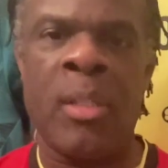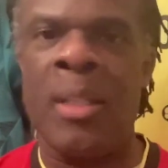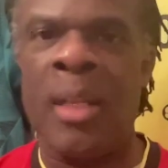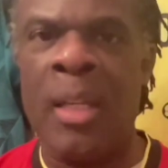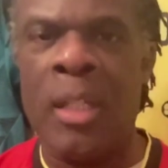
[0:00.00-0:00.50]
They
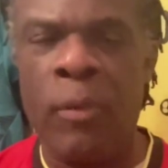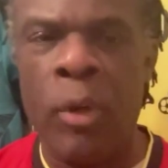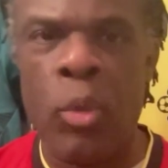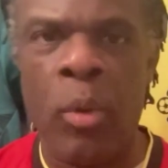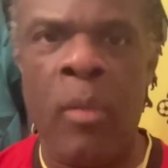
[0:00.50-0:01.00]
did
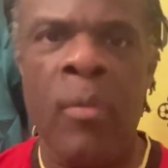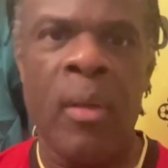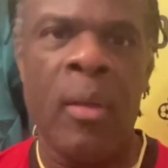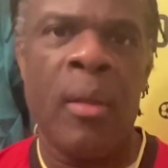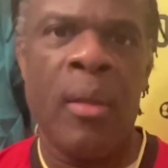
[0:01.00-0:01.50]
interviews with,
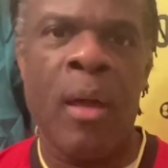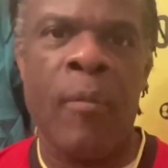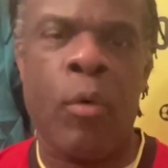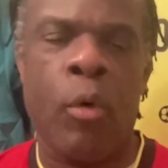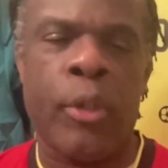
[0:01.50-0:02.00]

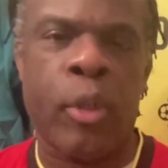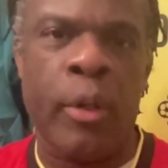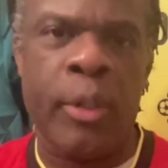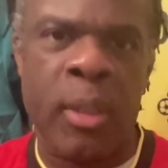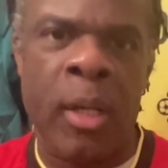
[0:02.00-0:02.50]
of course,
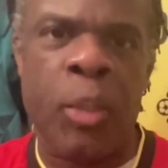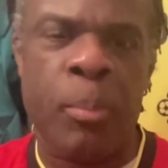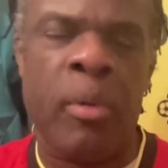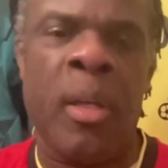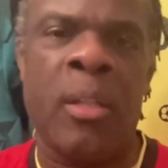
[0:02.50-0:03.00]
Scott
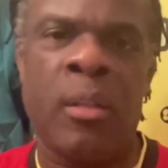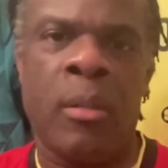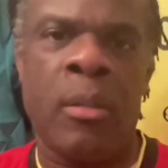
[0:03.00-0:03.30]
Duxbury, and